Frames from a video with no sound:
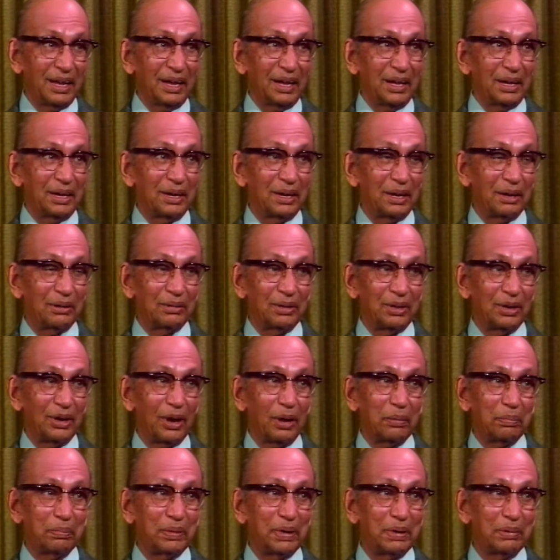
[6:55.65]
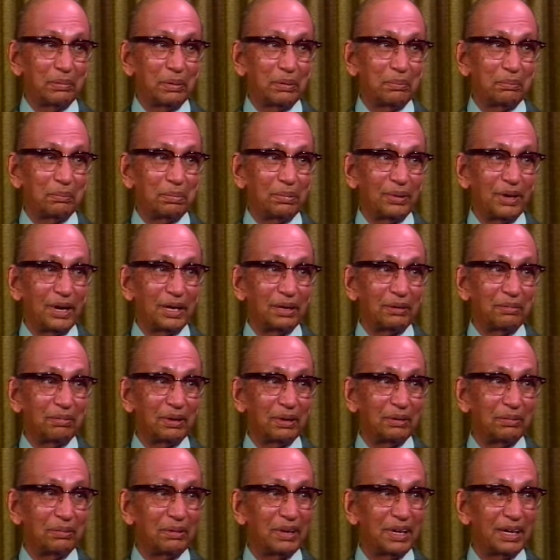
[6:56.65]
Now the optimum point
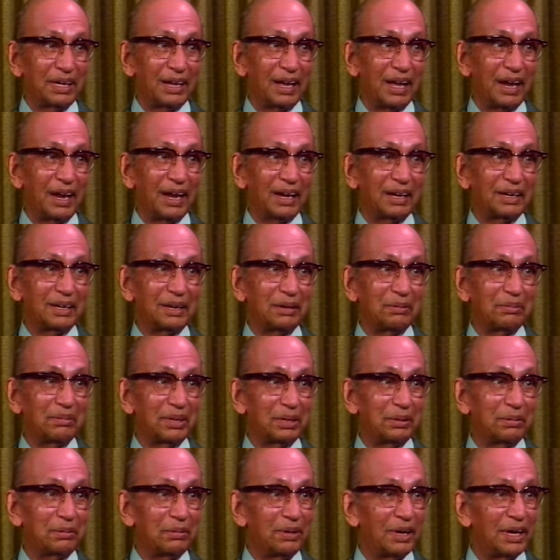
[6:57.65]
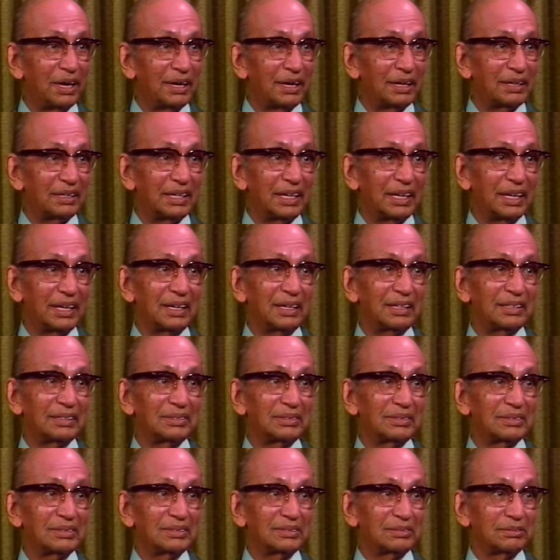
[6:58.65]
for one character was one thing,
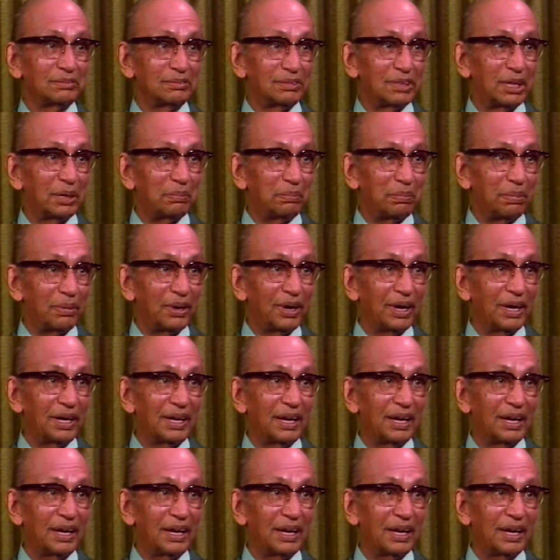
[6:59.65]
1 point,